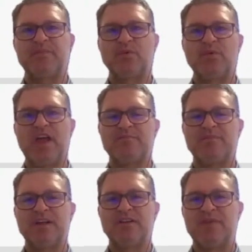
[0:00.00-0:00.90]
We have a
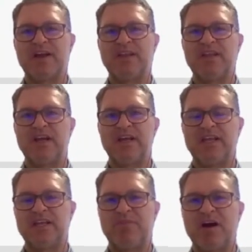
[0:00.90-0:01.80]
bit of money
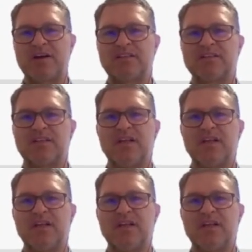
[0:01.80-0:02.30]
in a bucket.